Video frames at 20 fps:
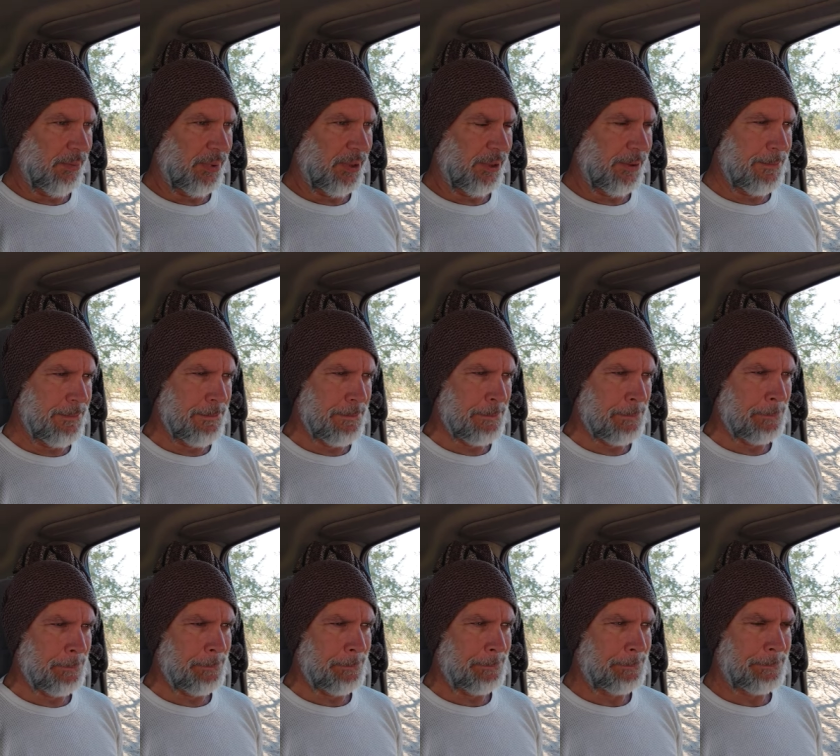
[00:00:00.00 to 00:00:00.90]
But
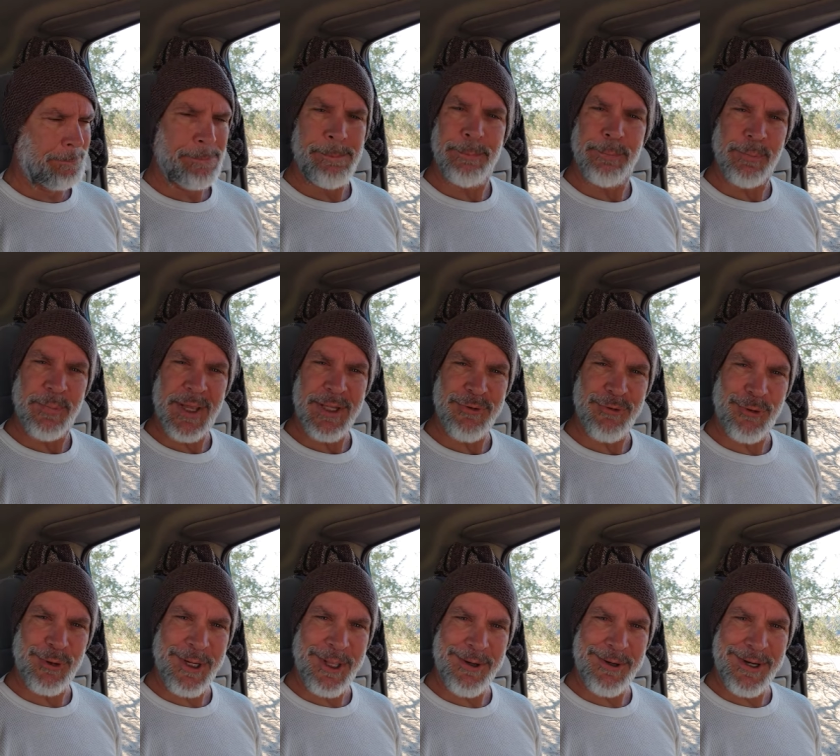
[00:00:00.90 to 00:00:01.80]
that's
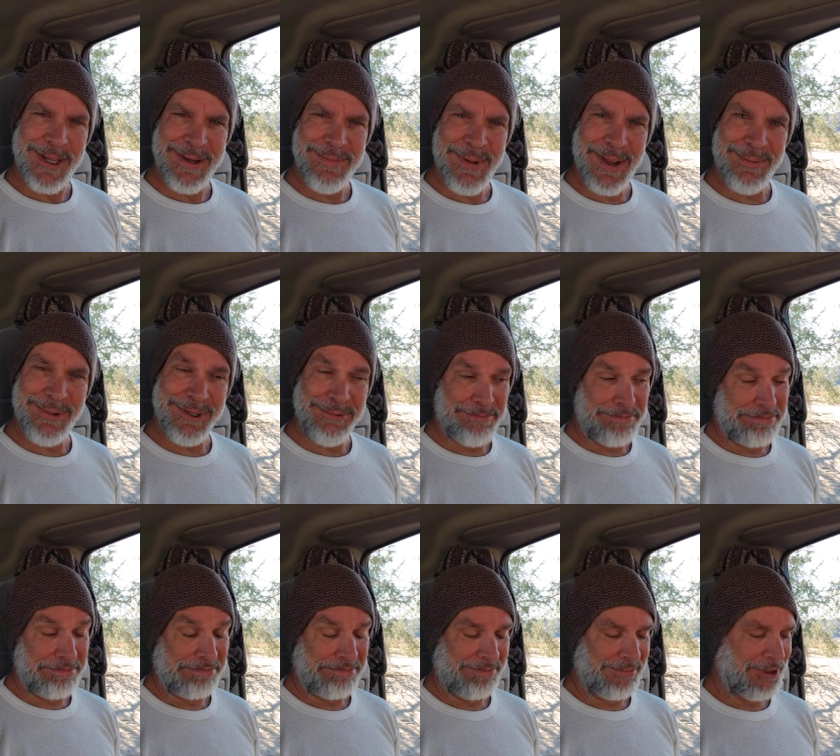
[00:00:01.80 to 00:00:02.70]
for another day, maybe.
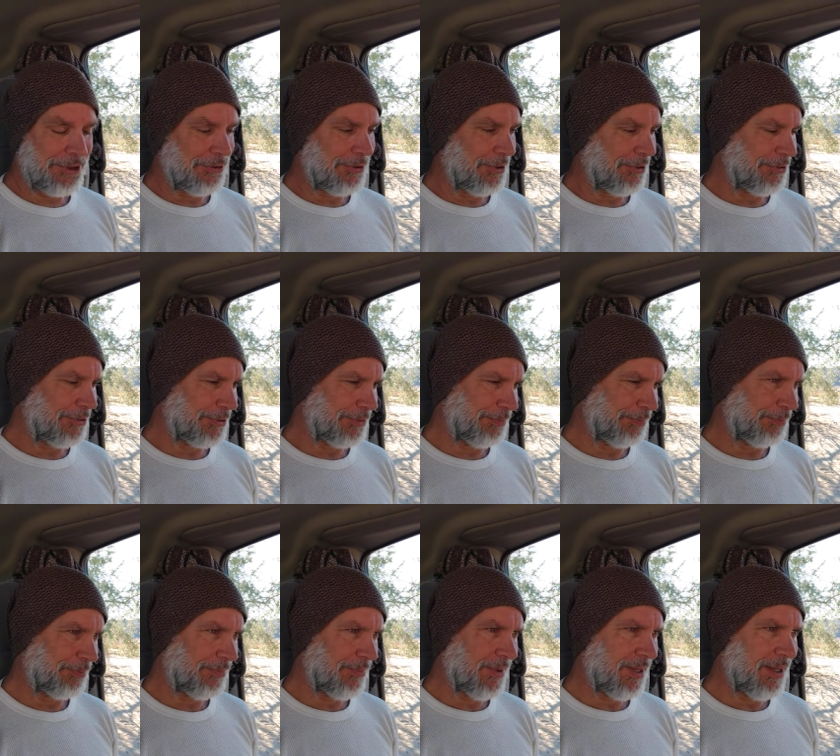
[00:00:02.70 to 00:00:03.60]
Who knows?
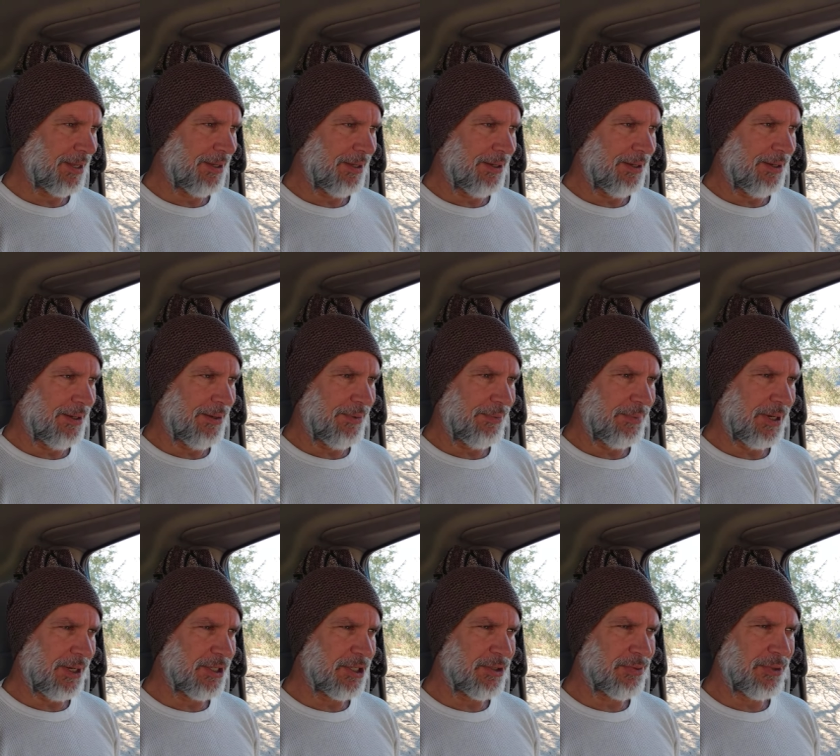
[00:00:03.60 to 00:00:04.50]

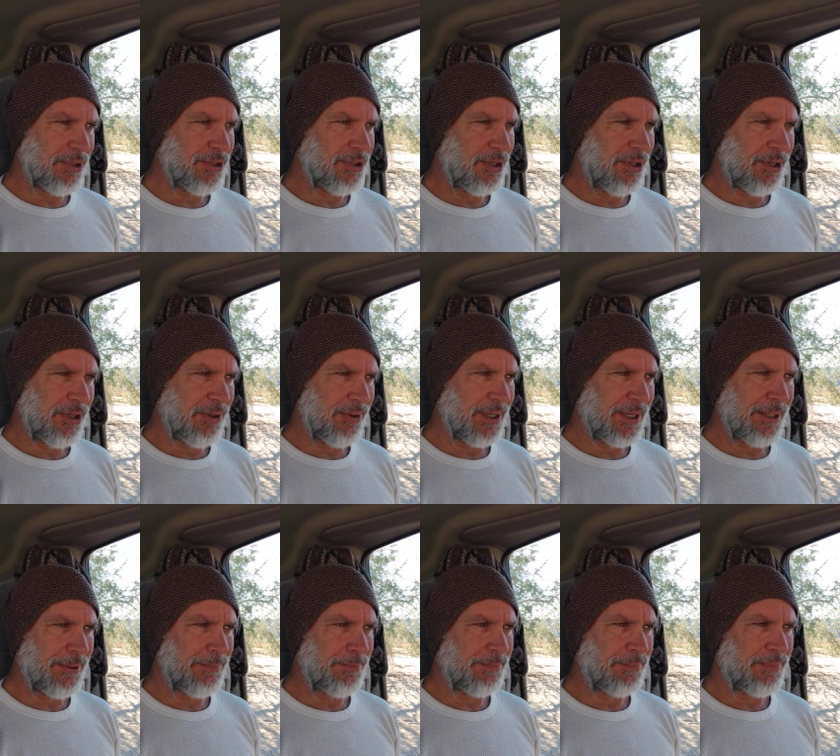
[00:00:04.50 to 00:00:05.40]
I just want you to know
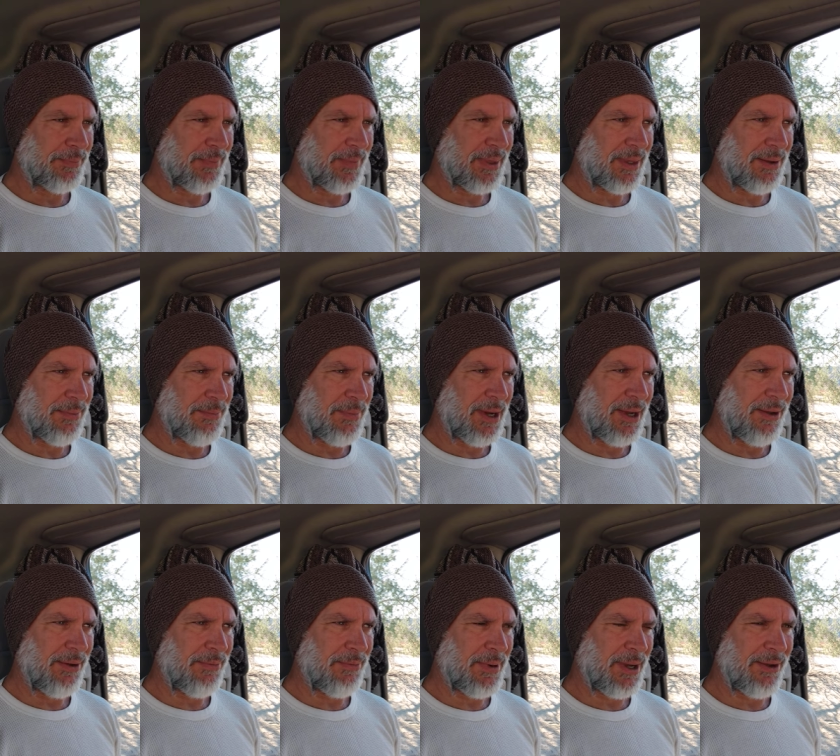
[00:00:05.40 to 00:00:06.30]
that
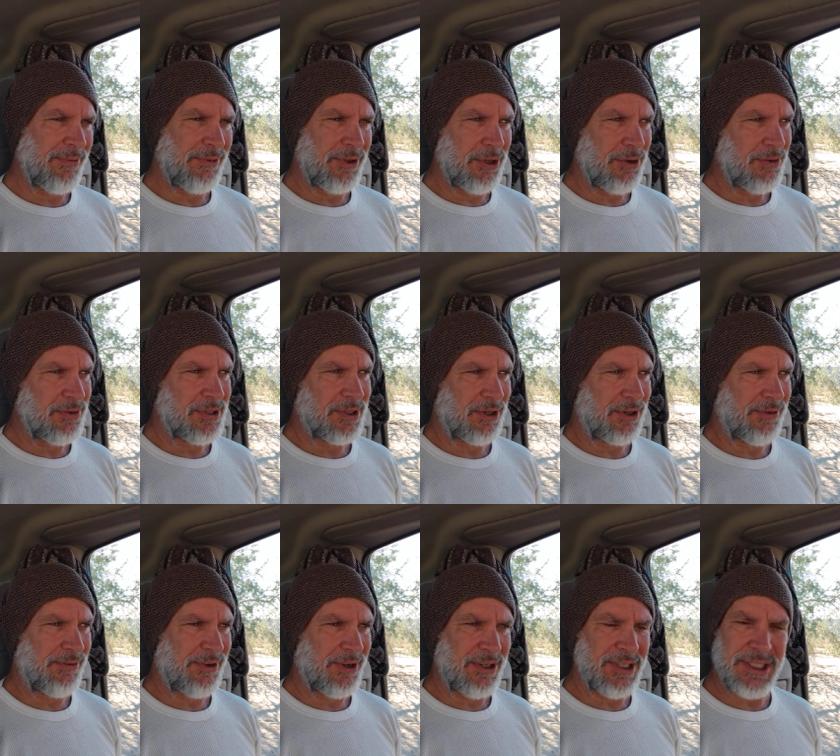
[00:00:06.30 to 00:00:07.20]
my views
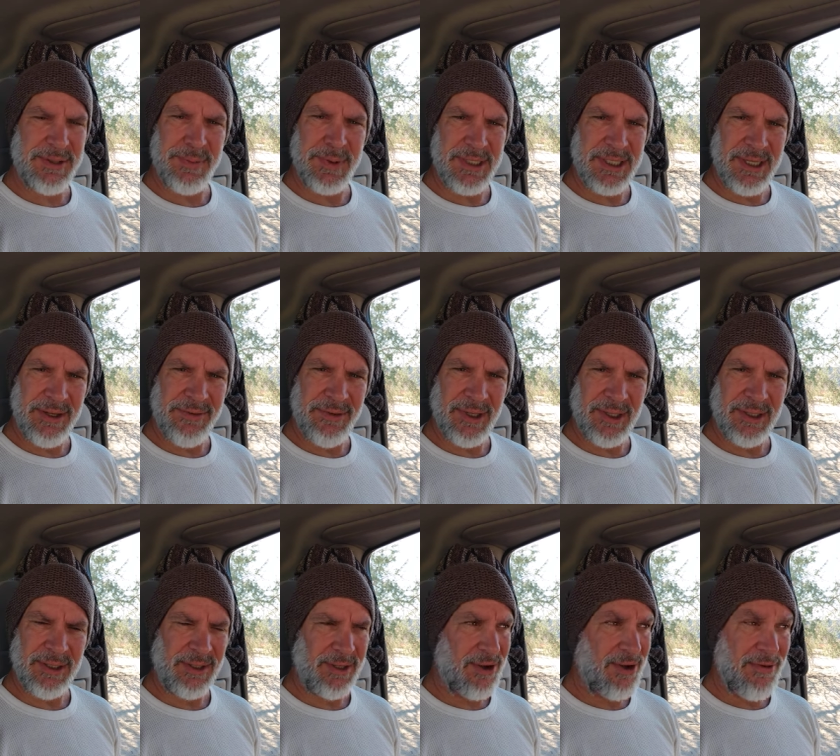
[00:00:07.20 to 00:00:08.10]
are very
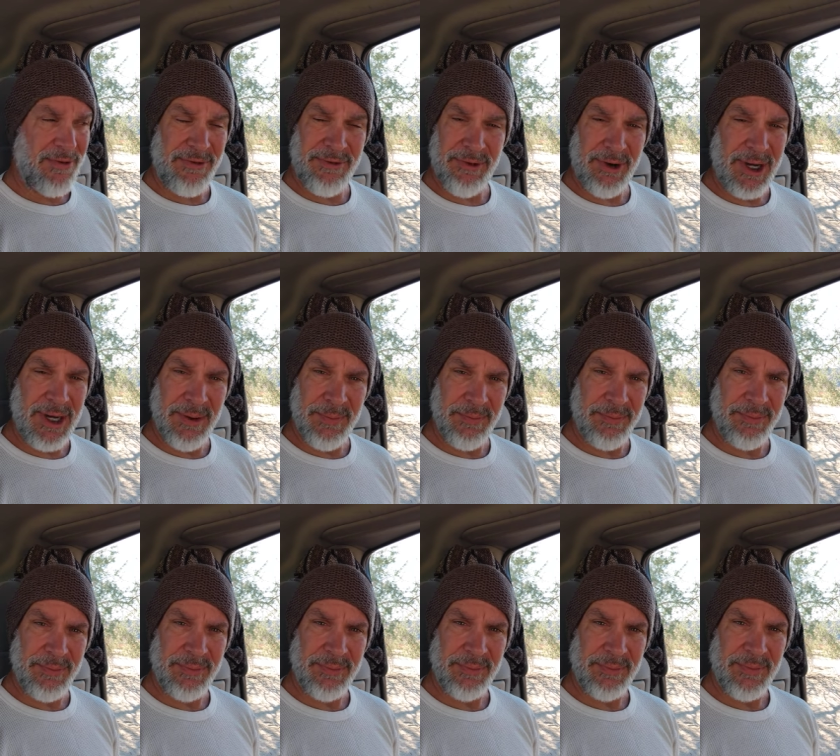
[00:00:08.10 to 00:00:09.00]
specific freedom
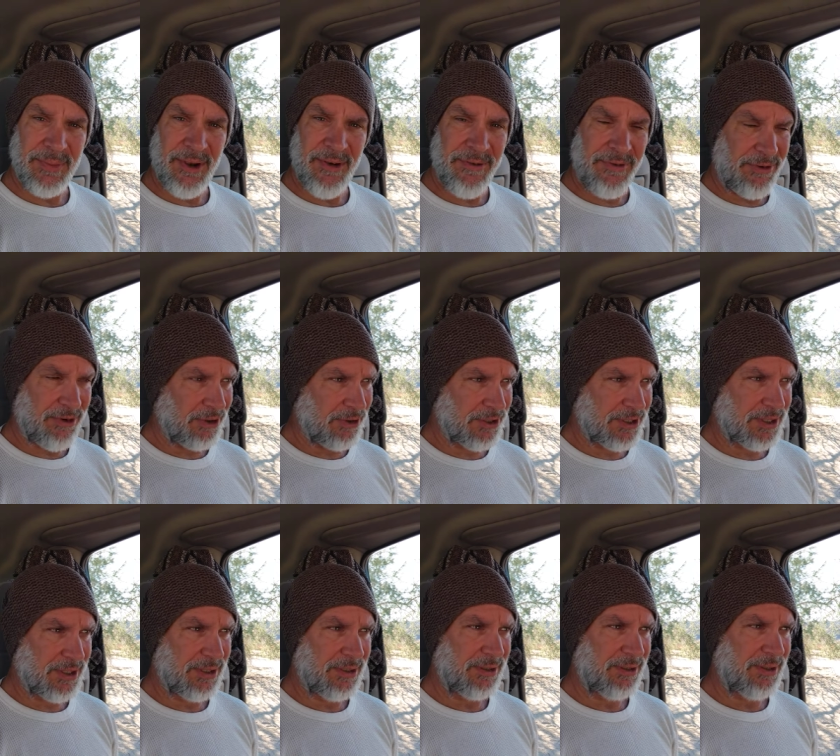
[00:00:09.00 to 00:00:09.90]

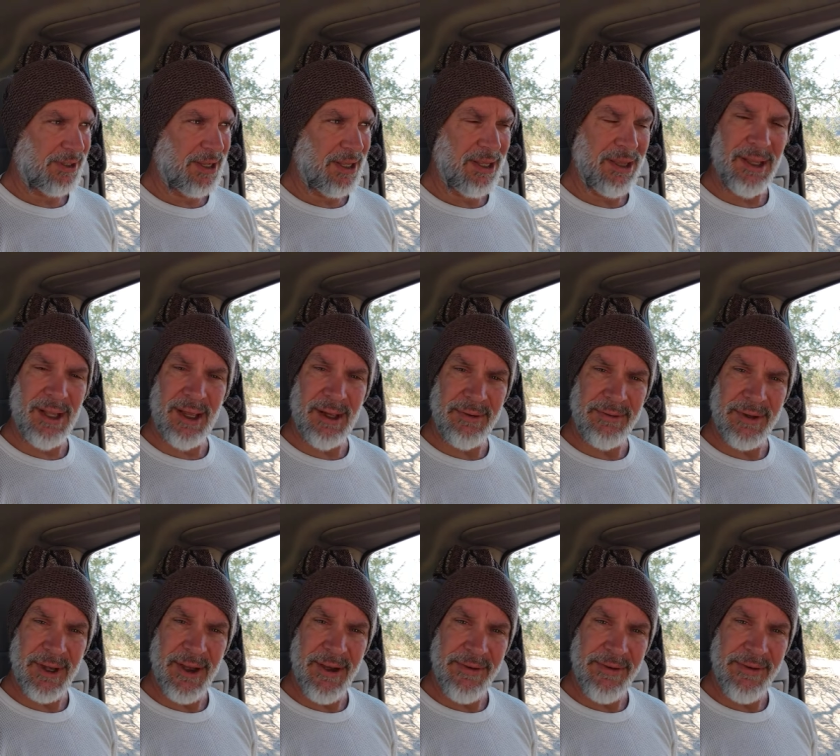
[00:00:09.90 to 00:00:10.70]
first, love